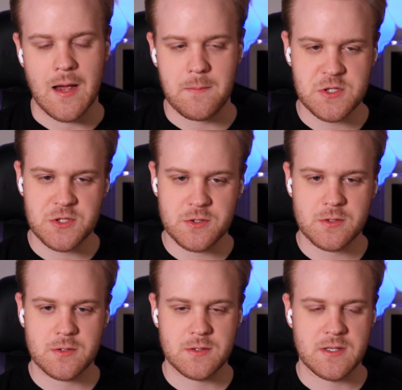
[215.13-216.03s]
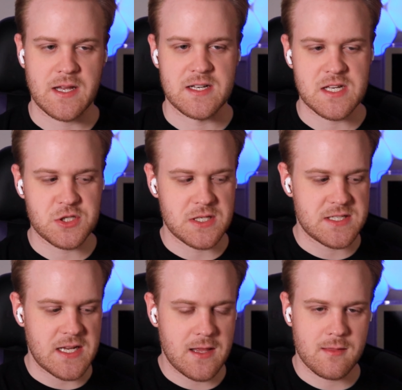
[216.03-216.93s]
captioner and essentially
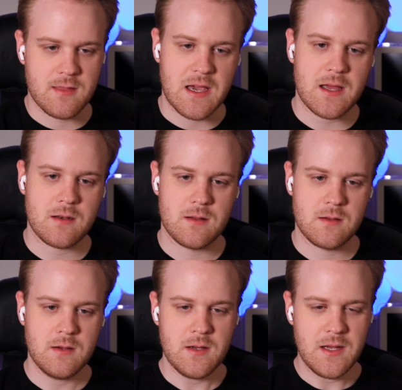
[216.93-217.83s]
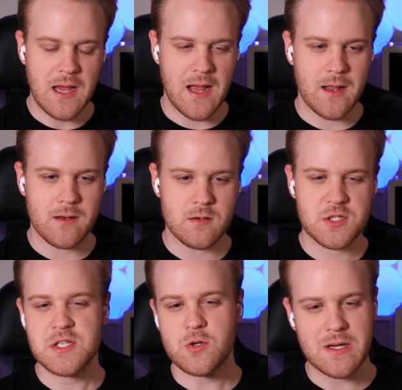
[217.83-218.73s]
take that and
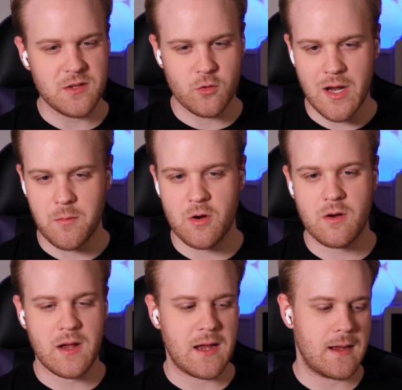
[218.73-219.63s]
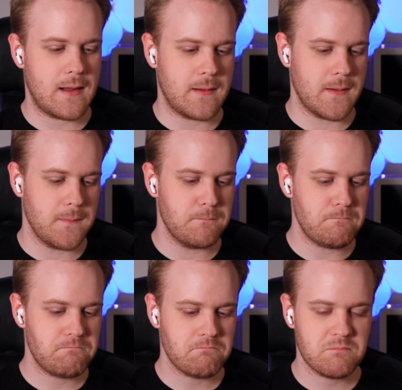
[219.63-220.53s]
just correct the grammar, add
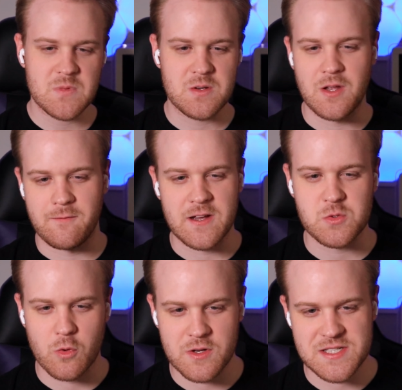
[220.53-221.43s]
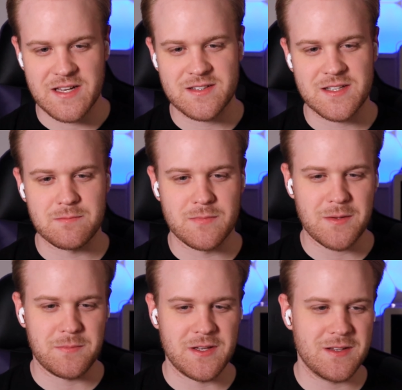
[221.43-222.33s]
um, you know fix words that that
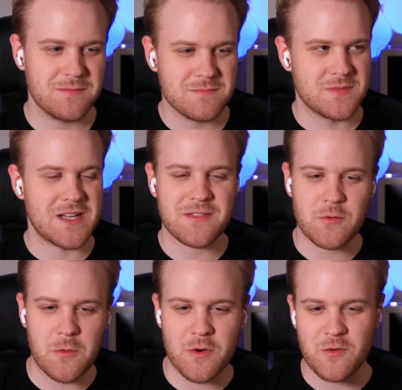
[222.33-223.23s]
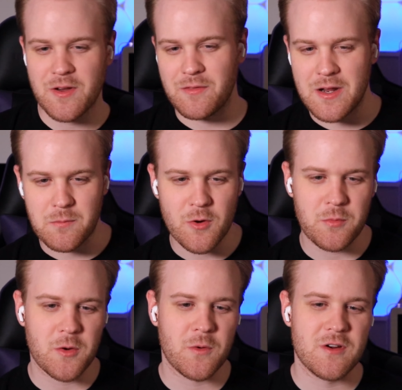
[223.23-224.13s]
might be not the right word or even
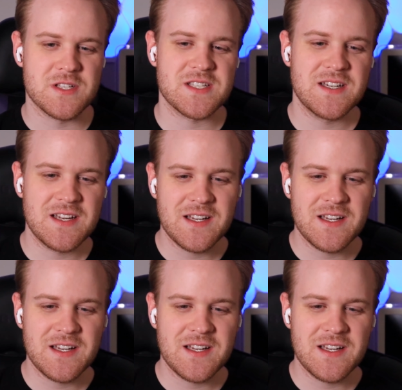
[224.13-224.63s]
inappropriate words